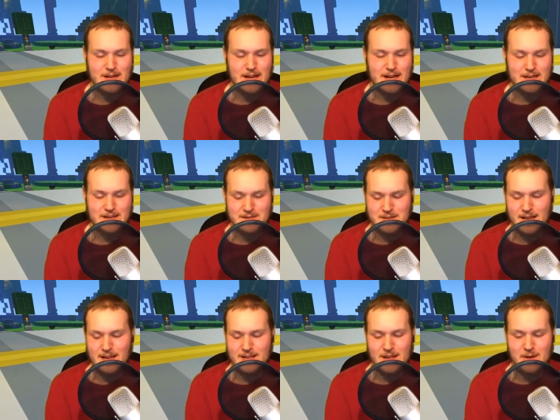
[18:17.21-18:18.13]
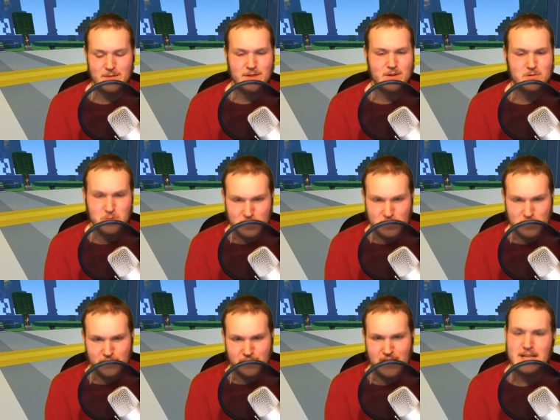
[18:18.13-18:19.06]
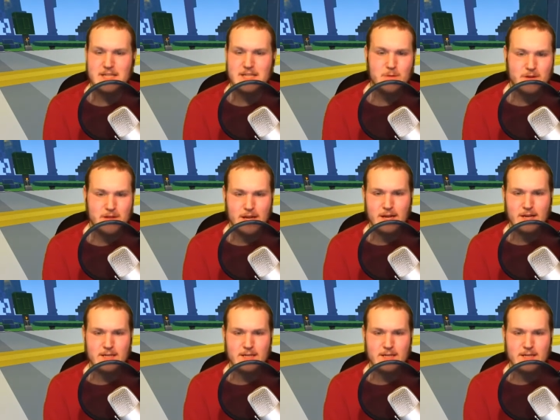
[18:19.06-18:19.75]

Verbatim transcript: uh, it, they, the controls were fast, weren't they?